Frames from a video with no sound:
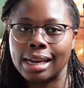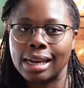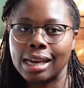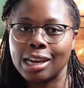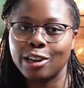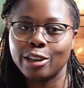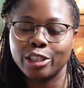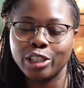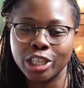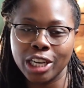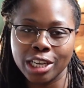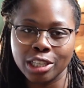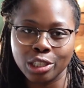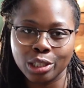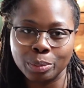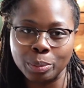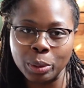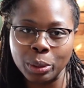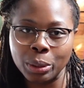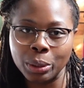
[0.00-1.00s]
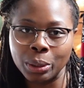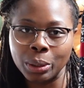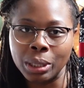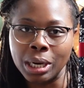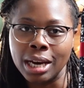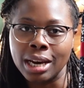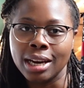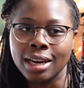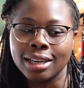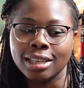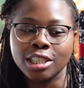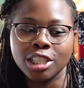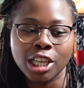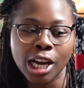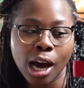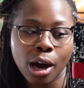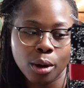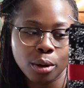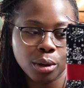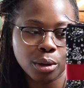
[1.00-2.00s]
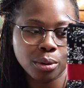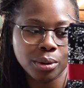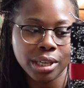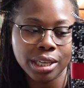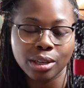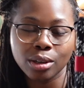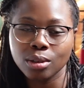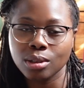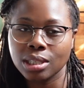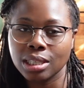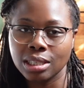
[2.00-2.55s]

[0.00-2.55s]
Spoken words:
interchangeable ChiaoGoo needles.